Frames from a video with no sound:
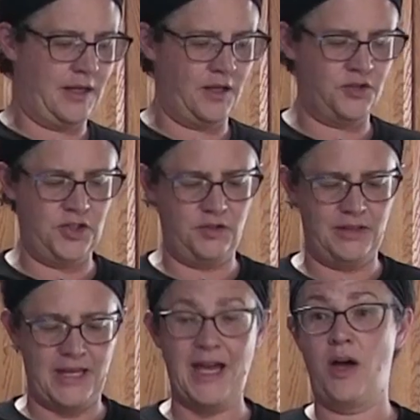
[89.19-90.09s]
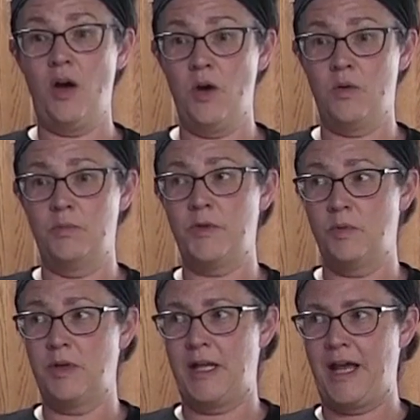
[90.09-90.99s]
Now, generally at home, you
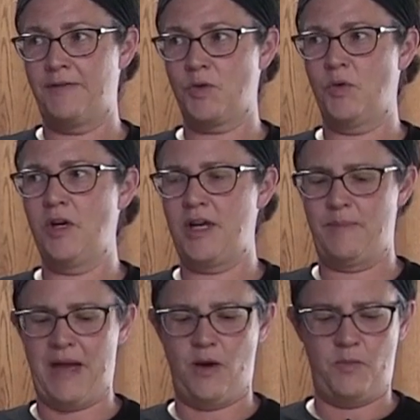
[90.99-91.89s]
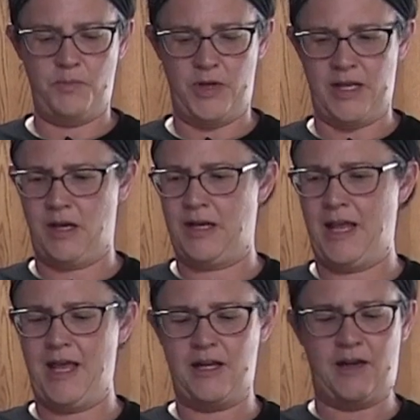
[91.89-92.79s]
wouldn't have to worry about putting on a
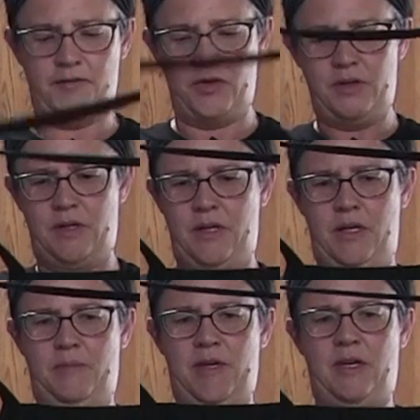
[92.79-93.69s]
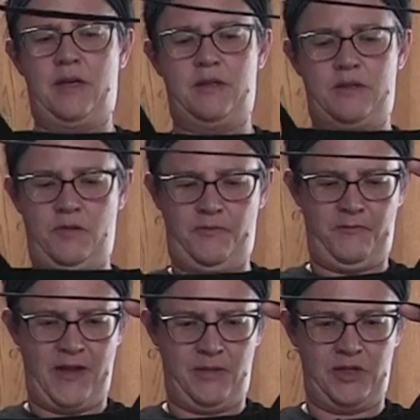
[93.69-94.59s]
head cover because your
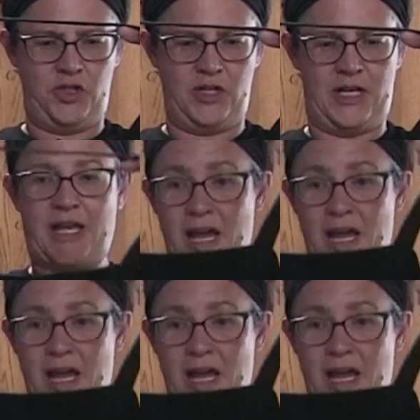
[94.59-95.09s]
family shouldn't